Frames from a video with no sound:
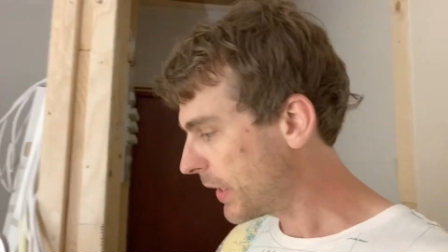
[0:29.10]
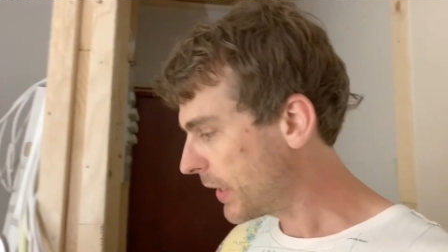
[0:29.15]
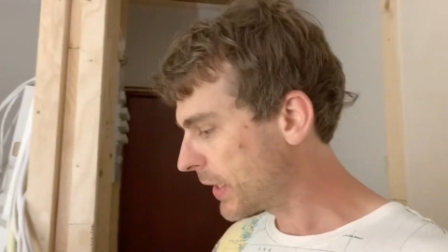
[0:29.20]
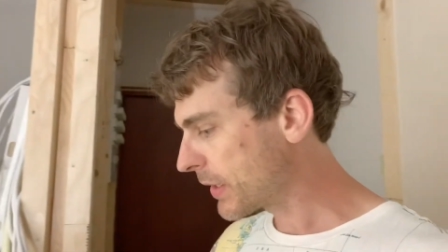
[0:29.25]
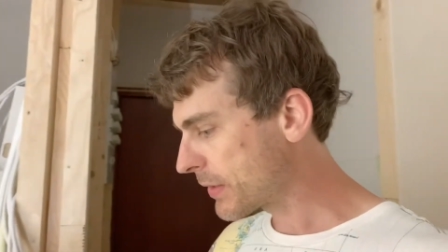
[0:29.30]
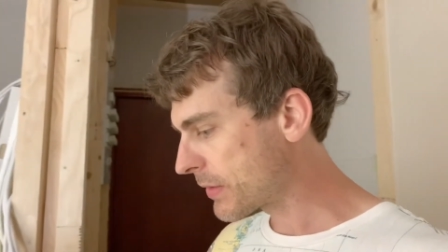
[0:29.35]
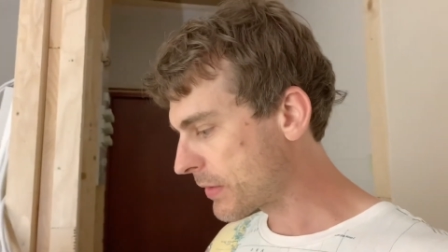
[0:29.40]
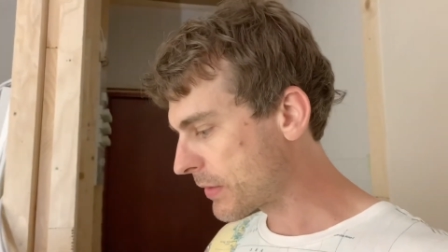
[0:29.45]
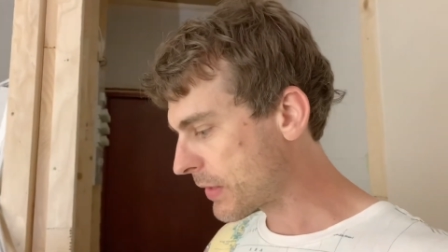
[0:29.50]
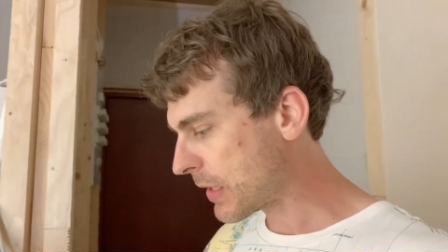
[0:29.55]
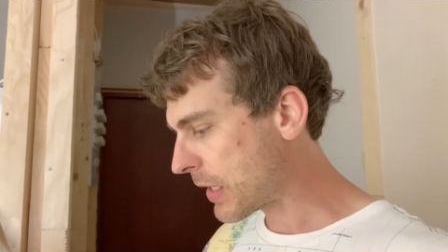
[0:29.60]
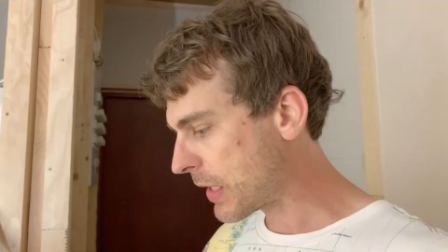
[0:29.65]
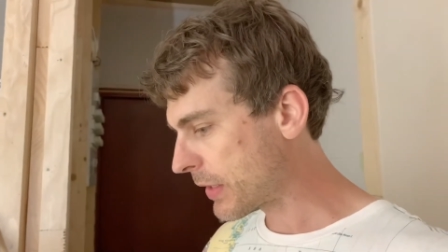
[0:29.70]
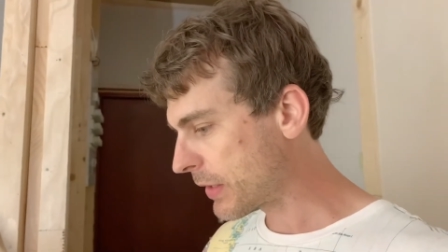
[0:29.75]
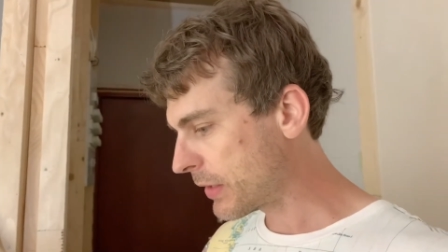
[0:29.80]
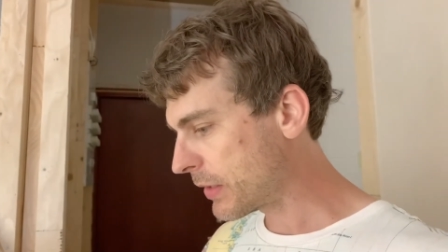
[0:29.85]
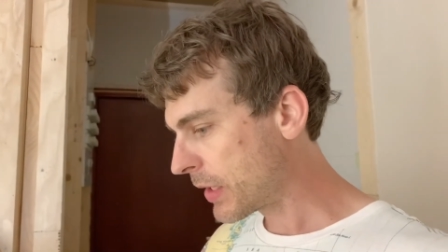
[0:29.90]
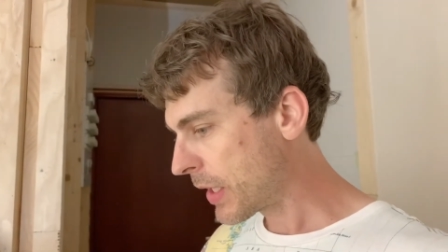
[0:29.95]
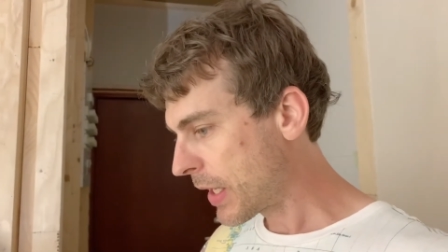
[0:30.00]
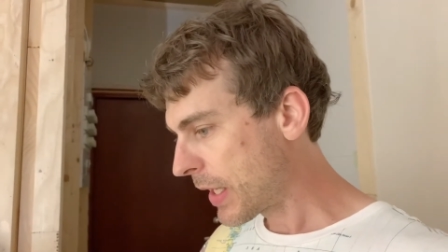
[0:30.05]
to get
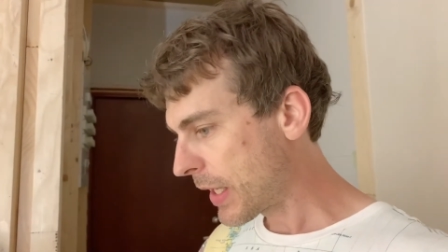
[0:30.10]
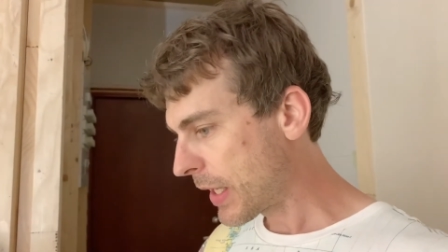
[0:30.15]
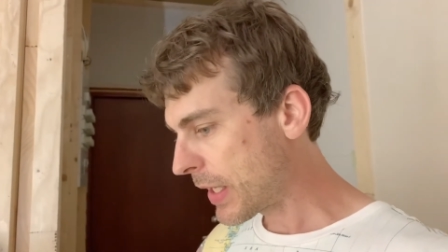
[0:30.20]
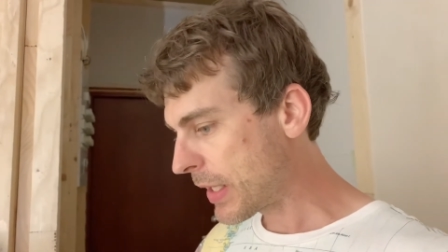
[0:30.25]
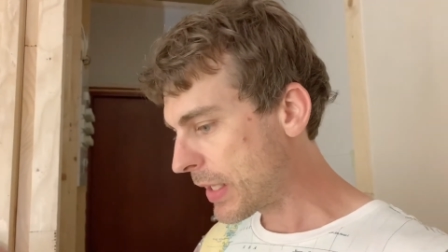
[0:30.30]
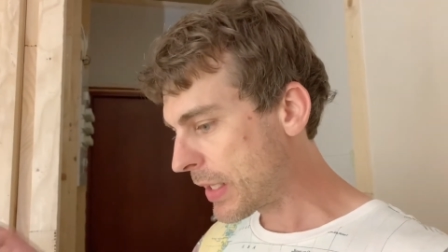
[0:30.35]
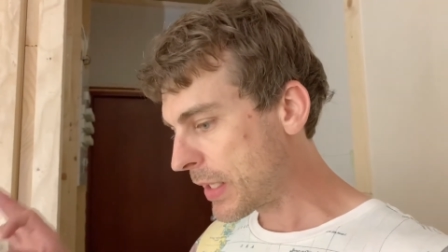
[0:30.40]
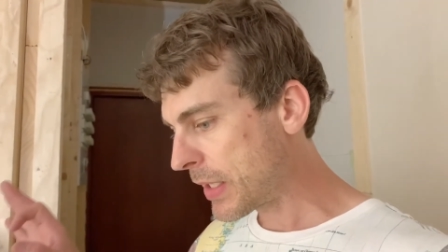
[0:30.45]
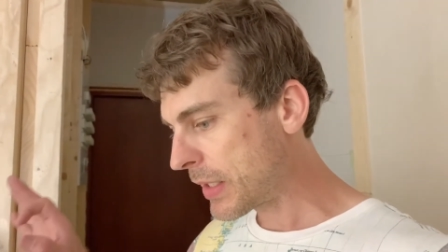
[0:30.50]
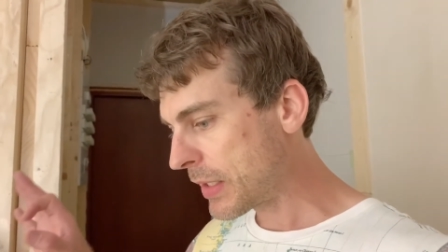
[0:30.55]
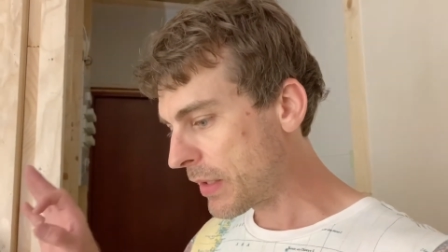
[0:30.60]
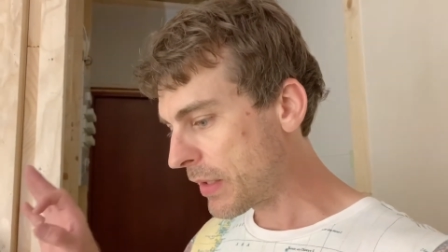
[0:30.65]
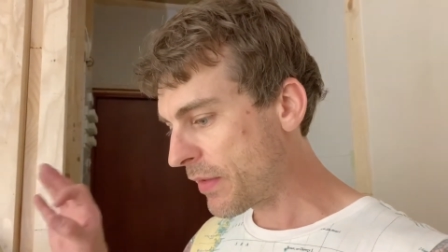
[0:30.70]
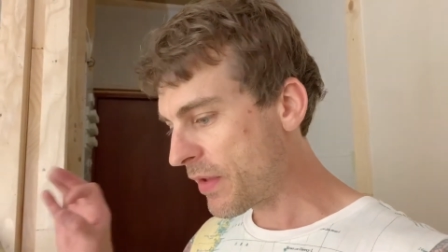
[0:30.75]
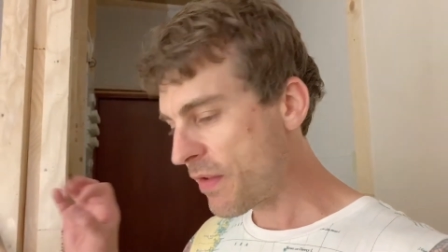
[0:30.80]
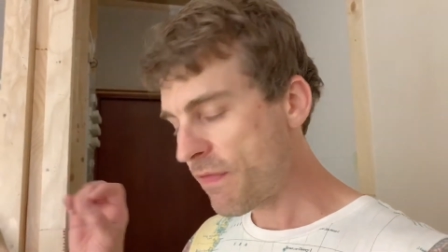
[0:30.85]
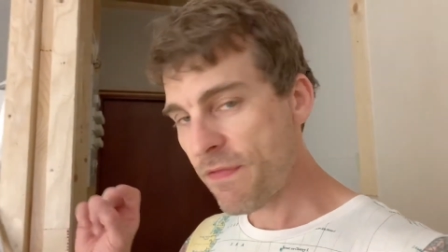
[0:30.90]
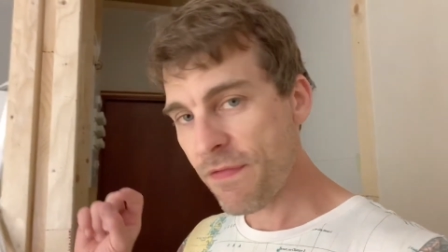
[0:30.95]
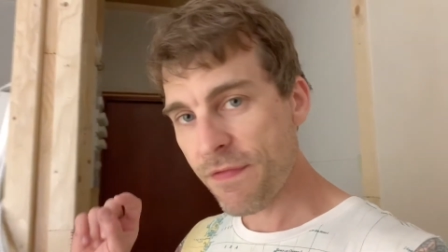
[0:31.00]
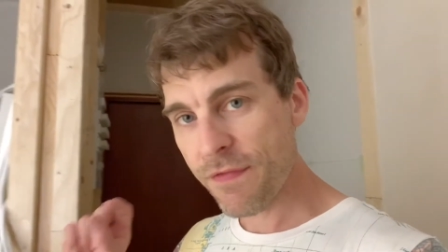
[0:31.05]
started and the
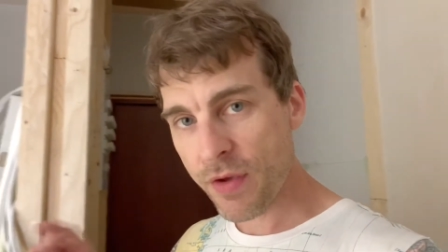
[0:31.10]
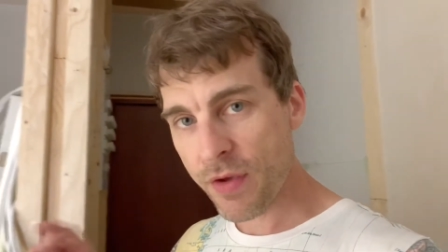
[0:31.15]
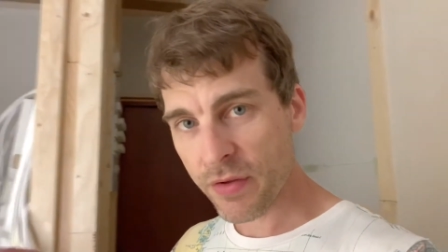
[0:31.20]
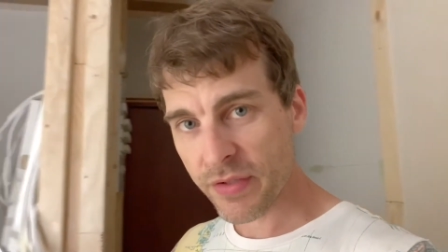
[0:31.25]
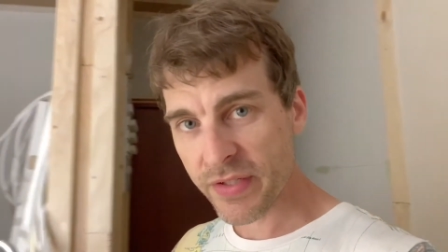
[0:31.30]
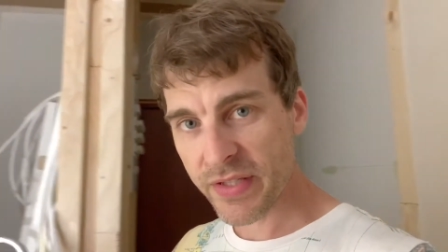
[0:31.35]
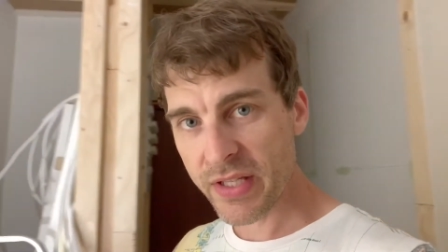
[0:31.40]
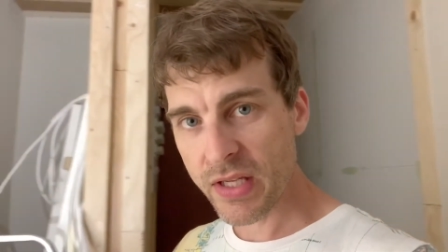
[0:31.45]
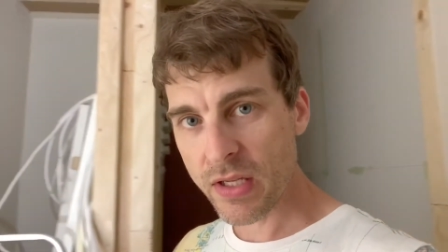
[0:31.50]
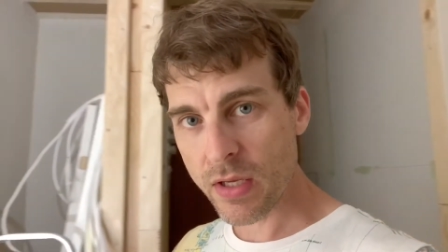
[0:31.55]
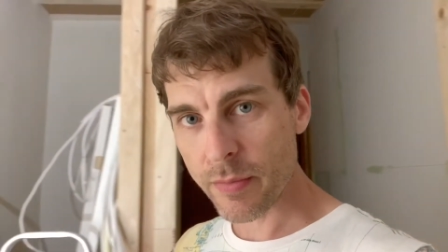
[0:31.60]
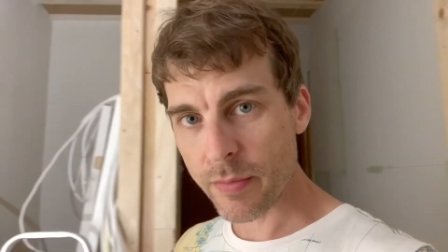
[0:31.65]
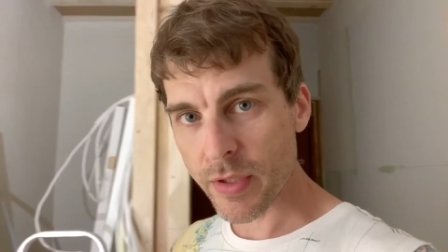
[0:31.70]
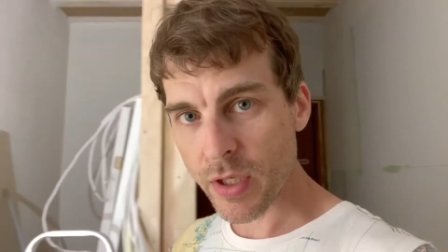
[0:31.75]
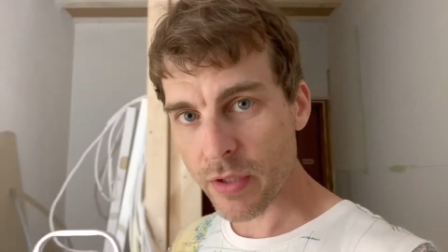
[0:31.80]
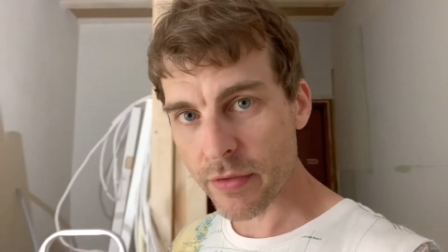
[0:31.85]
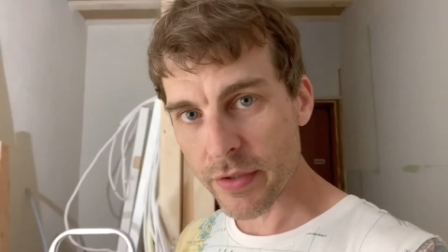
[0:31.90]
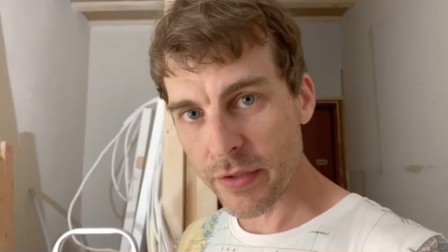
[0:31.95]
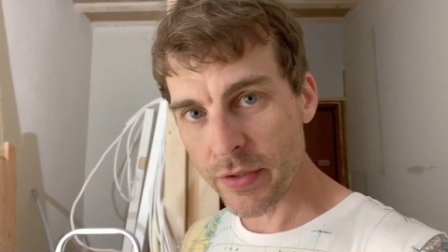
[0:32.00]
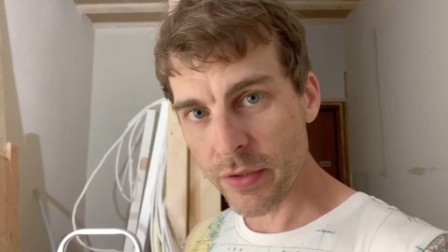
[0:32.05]
first thing I'm
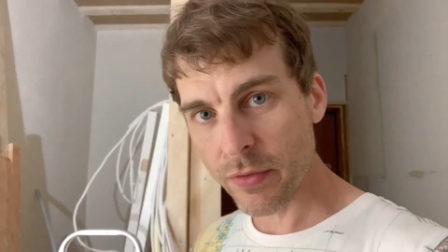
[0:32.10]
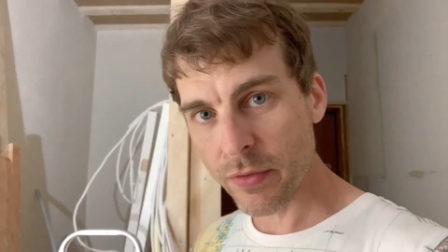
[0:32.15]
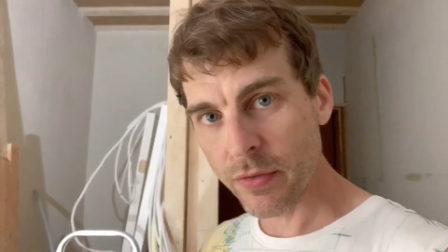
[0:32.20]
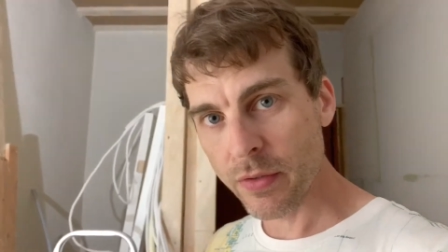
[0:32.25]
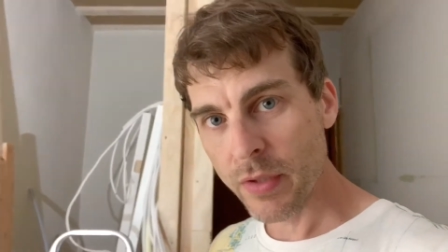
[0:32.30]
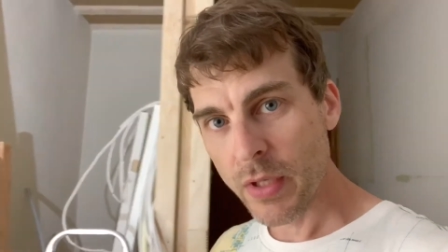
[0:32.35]
going to do